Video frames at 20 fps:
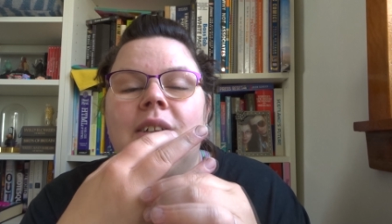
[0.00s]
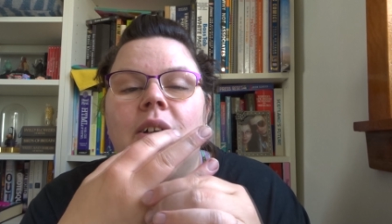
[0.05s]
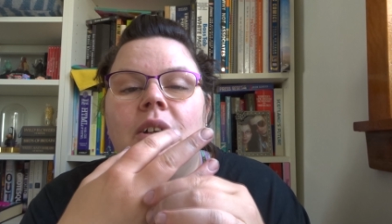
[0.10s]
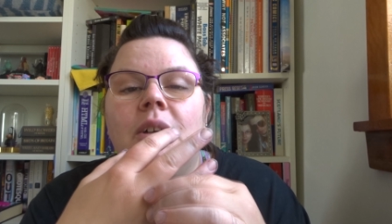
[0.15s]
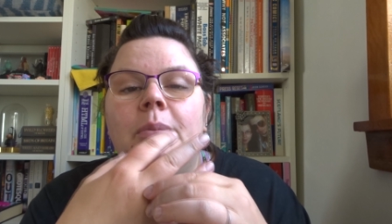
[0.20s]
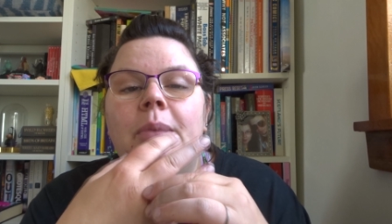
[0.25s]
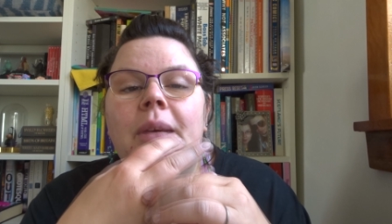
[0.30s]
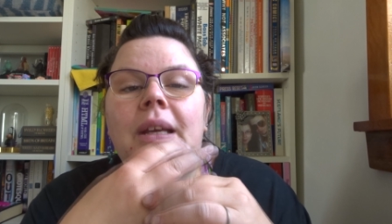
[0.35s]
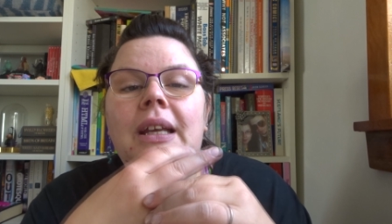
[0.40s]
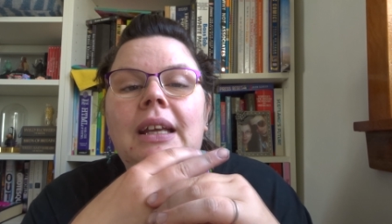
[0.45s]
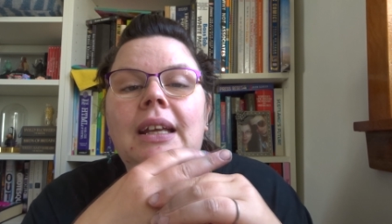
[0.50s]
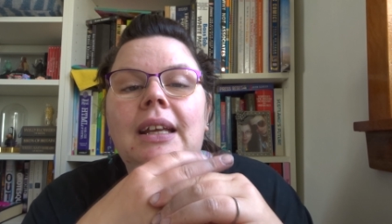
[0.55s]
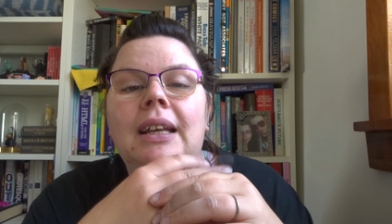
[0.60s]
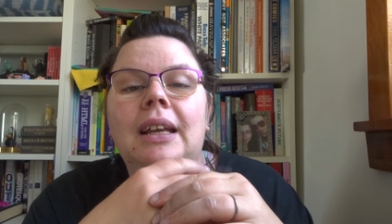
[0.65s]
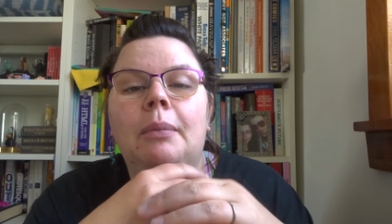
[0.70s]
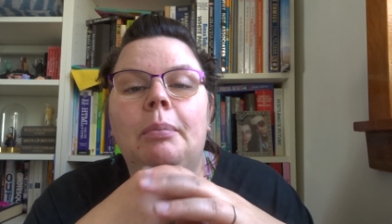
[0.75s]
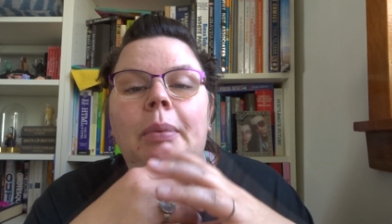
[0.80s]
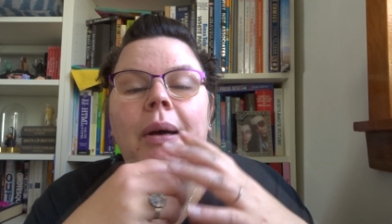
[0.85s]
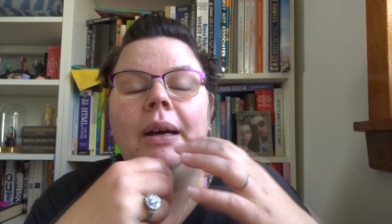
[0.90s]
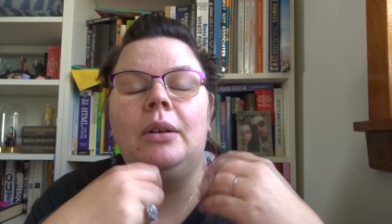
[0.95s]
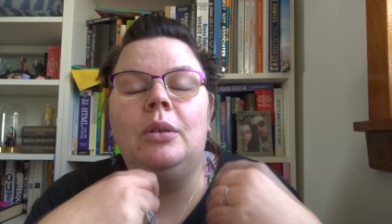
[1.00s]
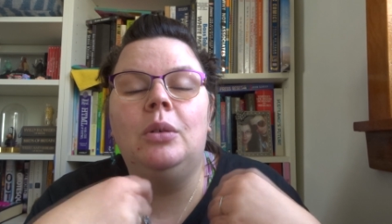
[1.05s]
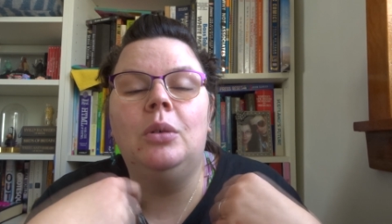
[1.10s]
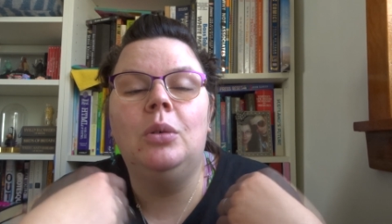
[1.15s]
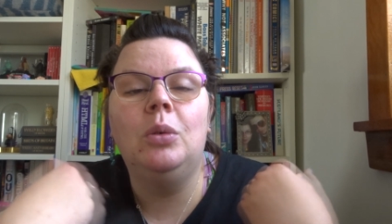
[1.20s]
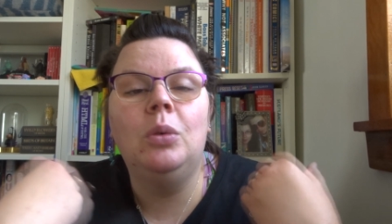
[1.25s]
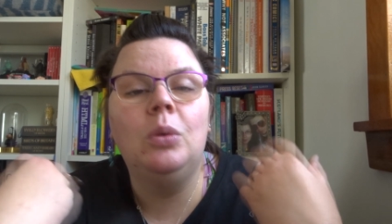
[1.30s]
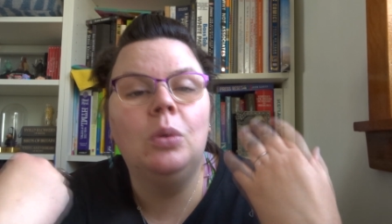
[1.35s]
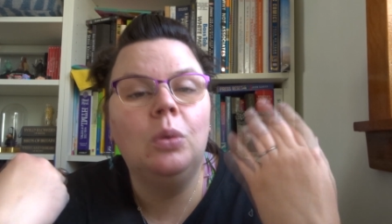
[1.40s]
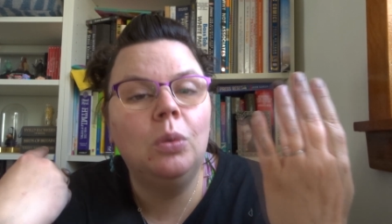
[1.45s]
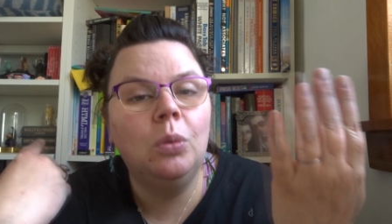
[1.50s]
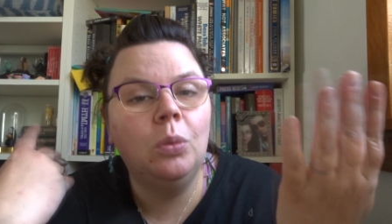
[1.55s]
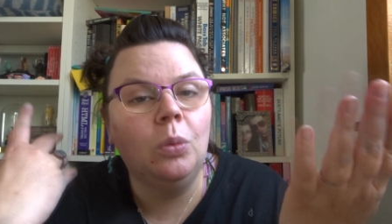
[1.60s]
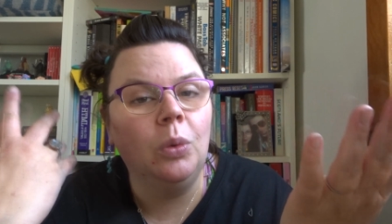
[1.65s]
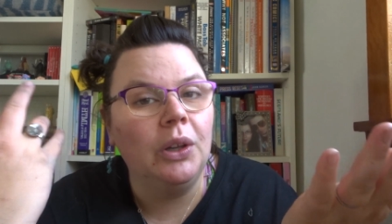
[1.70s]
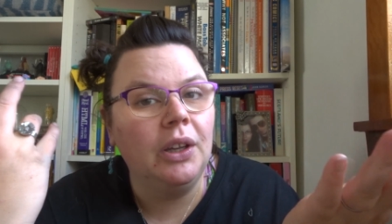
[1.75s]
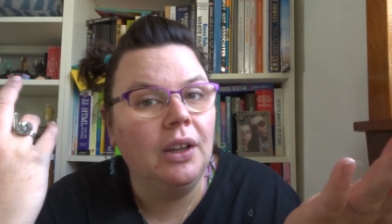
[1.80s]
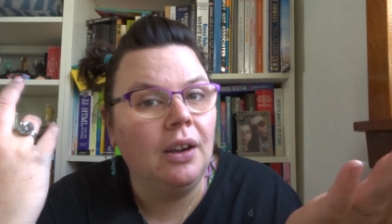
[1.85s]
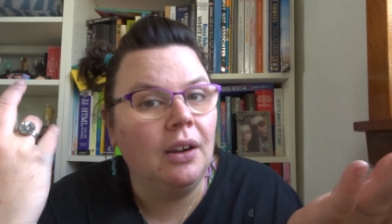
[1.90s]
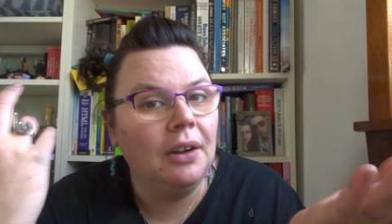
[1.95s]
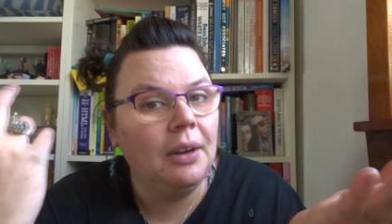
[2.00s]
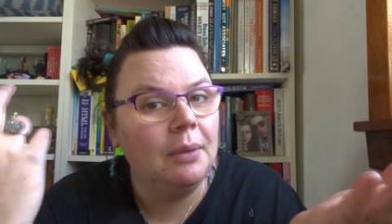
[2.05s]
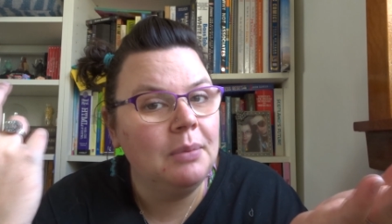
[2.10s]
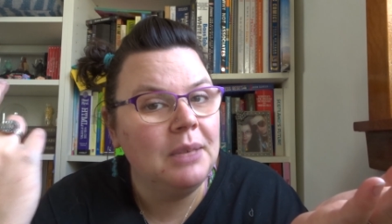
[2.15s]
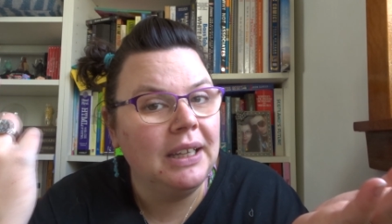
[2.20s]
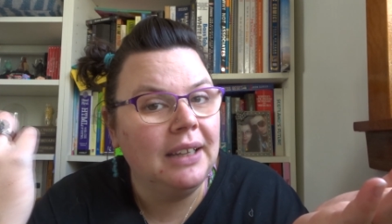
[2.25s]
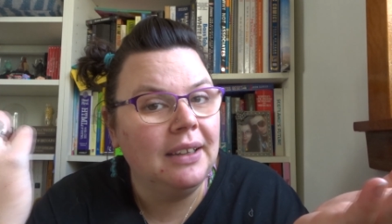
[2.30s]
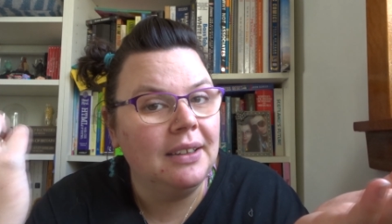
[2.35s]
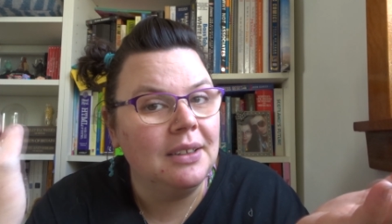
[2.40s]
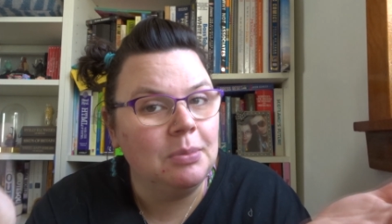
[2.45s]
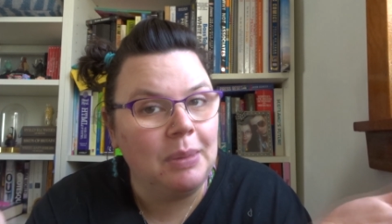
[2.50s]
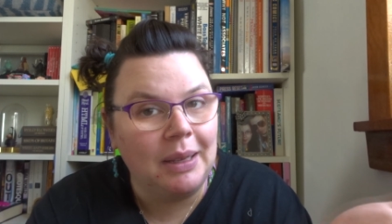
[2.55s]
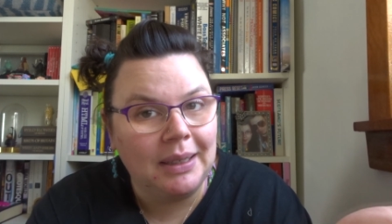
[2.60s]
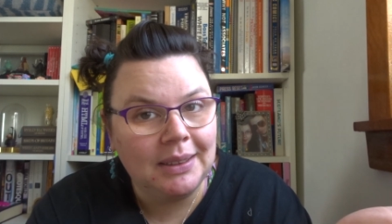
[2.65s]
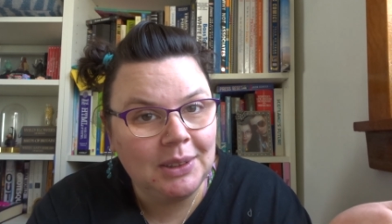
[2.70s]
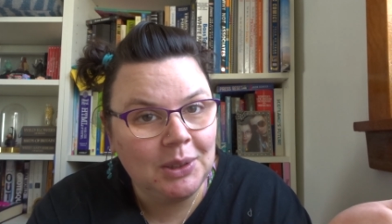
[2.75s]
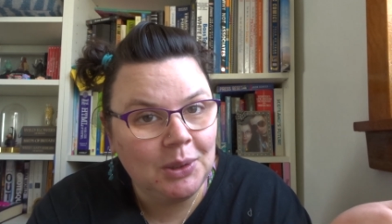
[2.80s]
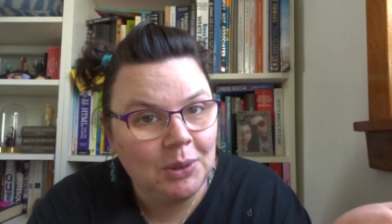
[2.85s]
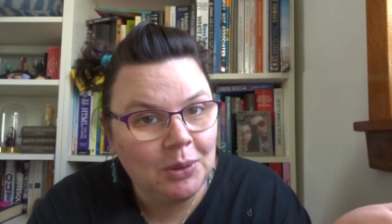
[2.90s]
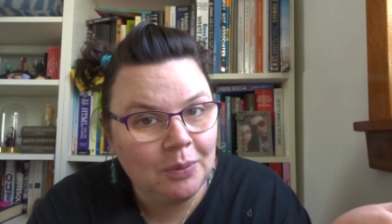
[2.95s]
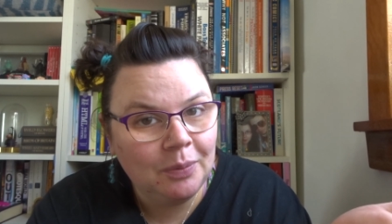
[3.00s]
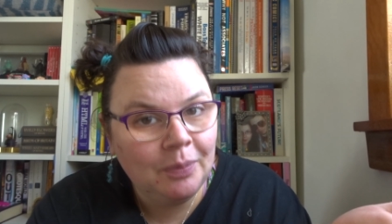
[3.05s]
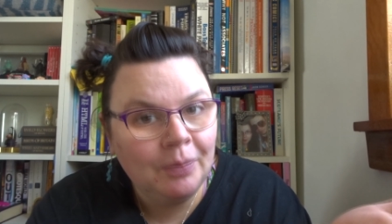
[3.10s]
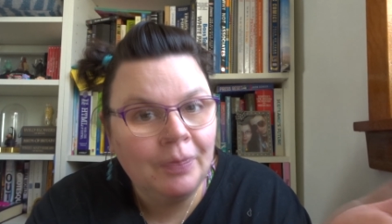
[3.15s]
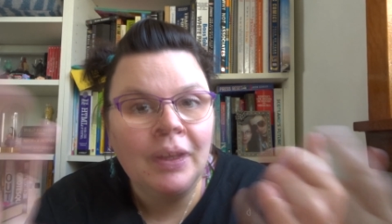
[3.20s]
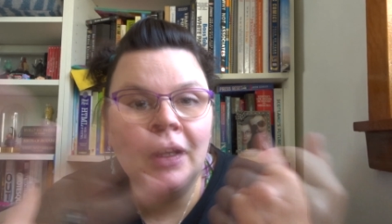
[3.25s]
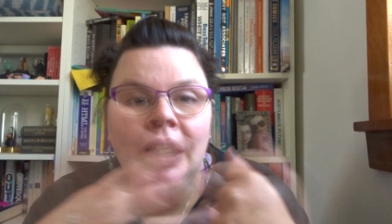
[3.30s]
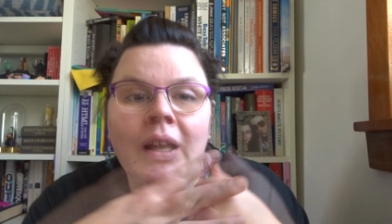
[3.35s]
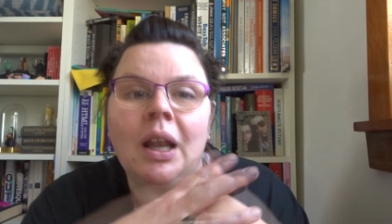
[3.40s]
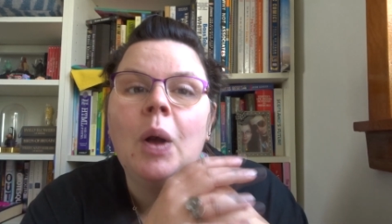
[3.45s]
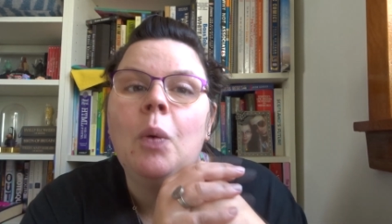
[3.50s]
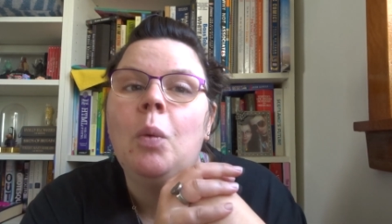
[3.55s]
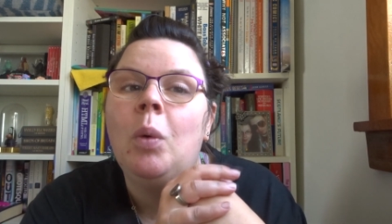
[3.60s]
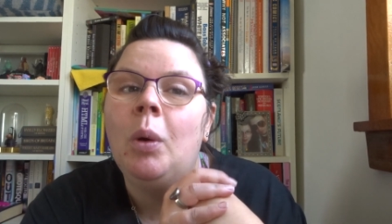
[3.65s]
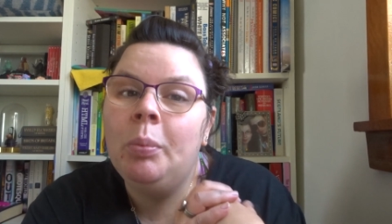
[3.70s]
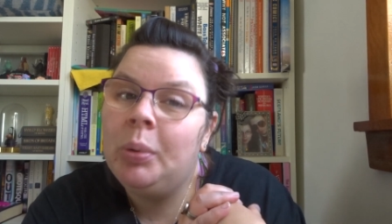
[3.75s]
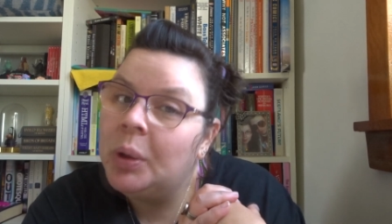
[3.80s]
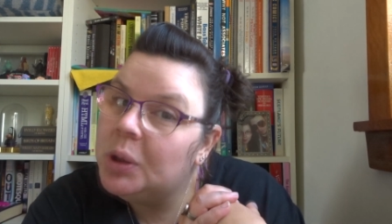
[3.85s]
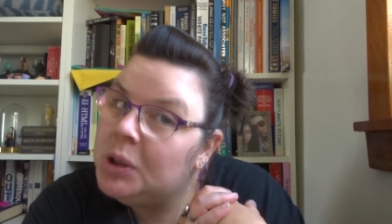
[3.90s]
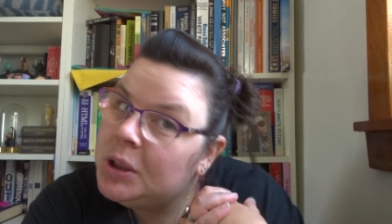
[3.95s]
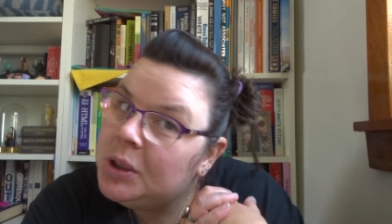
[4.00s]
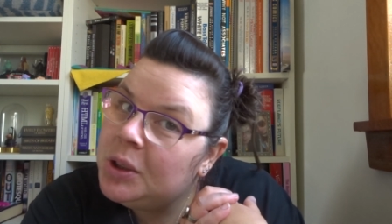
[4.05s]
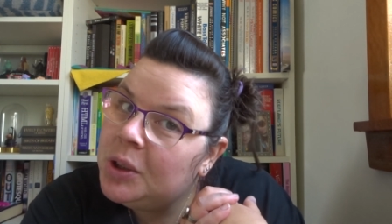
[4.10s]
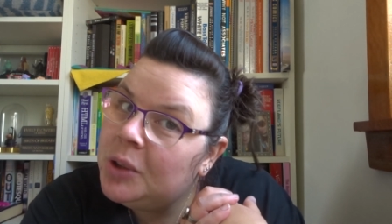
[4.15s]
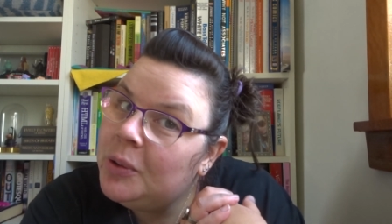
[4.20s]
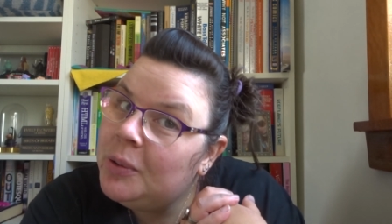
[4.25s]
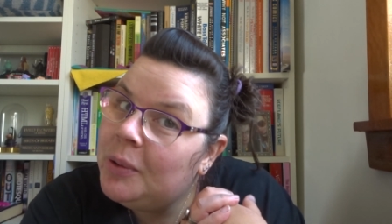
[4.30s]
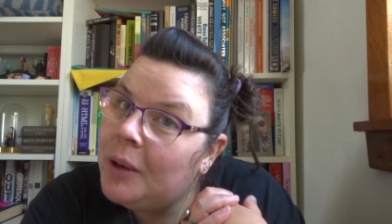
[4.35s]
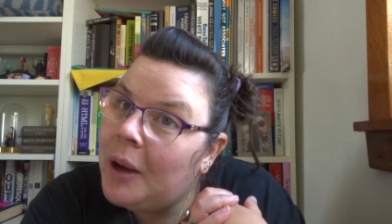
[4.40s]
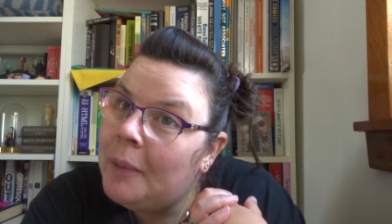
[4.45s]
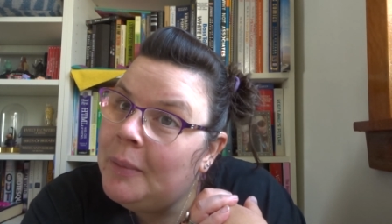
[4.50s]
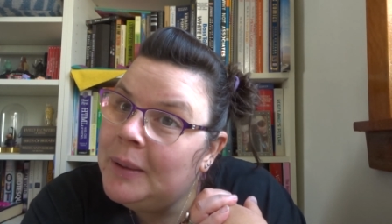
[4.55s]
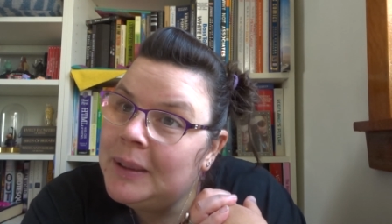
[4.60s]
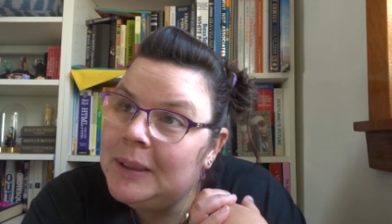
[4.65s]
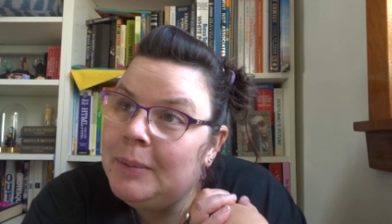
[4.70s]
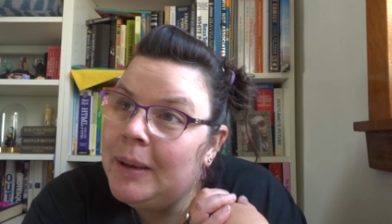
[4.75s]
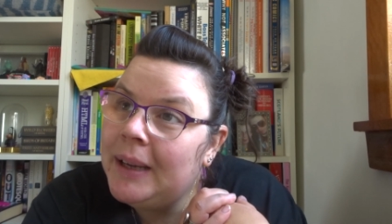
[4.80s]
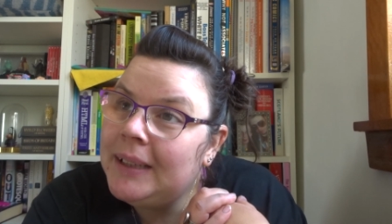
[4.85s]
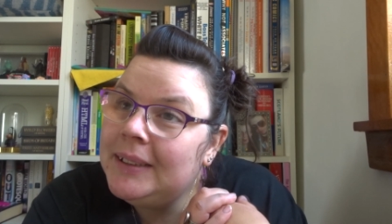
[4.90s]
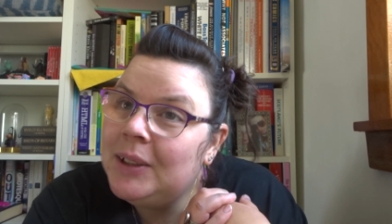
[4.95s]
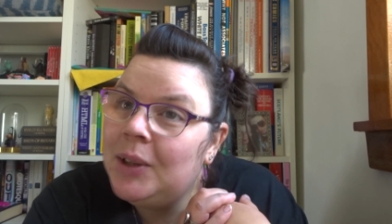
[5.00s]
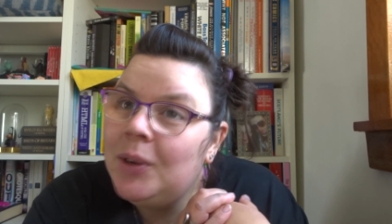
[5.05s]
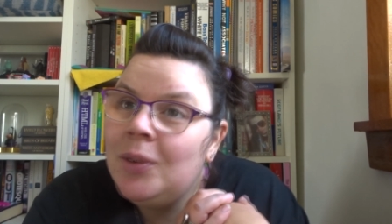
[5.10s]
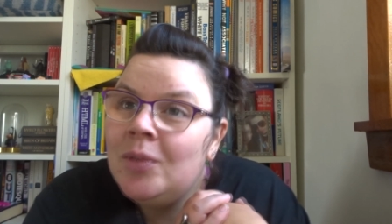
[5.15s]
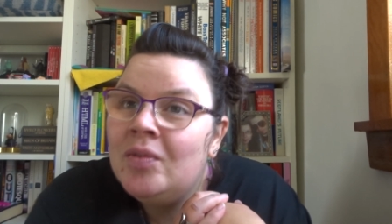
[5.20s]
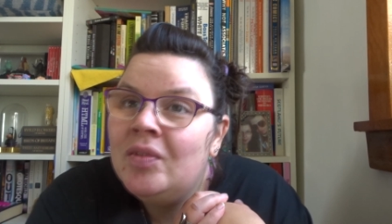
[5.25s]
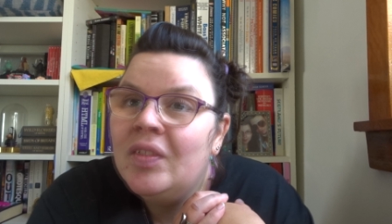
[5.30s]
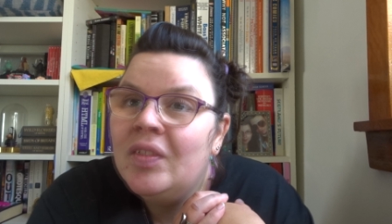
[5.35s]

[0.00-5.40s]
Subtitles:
be about what yarn I'm taking to Mexico, what projects are coming to Mexico.